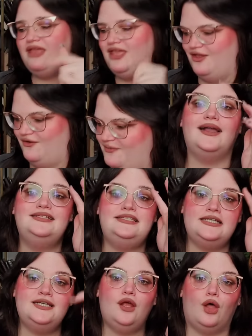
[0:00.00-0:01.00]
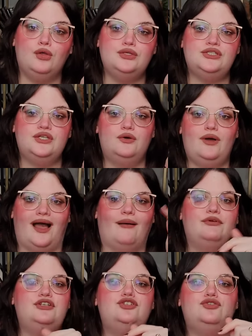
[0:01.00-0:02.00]
thank you. I did also
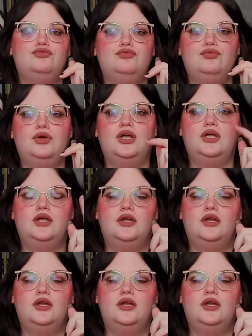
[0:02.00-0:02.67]
happen to